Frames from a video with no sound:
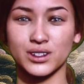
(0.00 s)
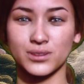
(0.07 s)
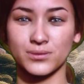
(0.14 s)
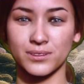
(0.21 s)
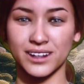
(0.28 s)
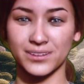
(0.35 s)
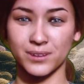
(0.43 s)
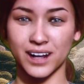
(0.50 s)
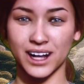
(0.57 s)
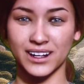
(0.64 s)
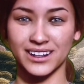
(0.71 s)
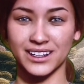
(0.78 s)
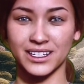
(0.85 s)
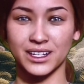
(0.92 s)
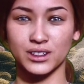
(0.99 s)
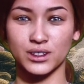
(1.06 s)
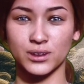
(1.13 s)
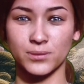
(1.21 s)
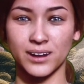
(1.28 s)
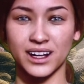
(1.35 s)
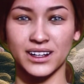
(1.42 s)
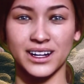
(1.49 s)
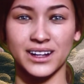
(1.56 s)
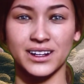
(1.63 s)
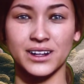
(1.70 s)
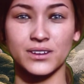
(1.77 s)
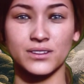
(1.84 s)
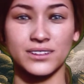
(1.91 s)
to minimize
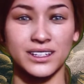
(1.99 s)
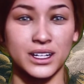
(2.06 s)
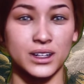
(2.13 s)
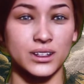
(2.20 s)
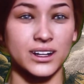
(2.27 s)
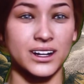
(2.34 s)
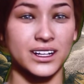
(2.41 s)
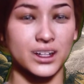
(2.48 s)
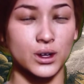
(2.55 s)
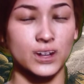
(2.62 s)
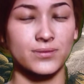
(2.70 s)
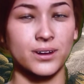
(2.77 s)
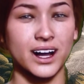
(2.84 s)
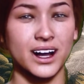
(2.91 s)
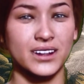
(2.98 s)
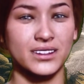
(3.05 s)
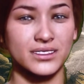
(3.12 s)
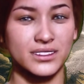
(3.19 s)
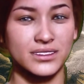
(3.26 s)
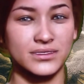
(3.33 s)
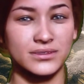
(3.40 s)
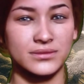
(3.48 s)
electromagnetic fields in your space.